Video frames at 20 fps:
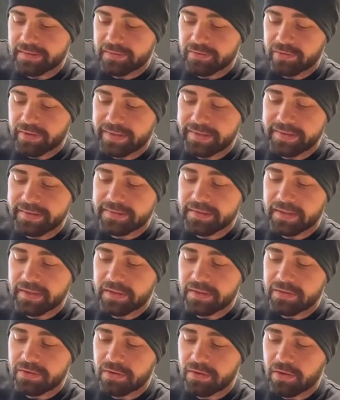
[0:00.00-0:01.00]
So I
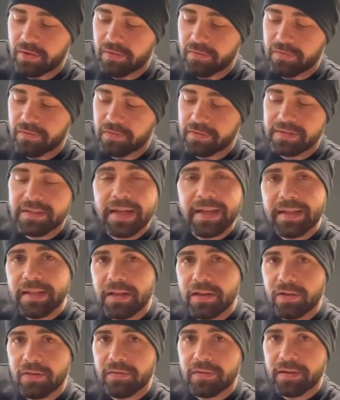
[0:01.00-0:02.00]
decided to go for 10
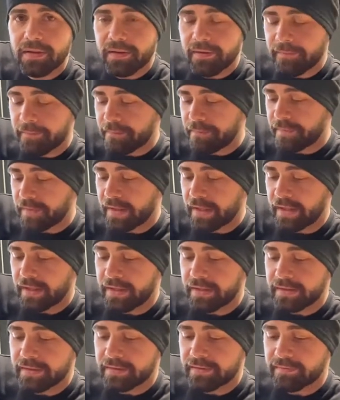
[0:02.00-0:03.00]
kilowatt
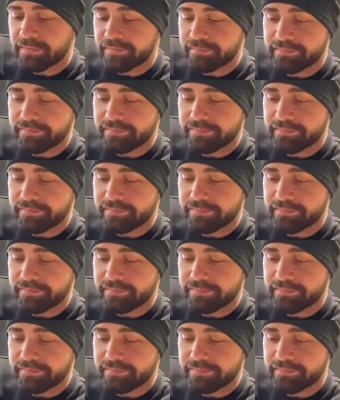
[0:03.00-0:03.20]
and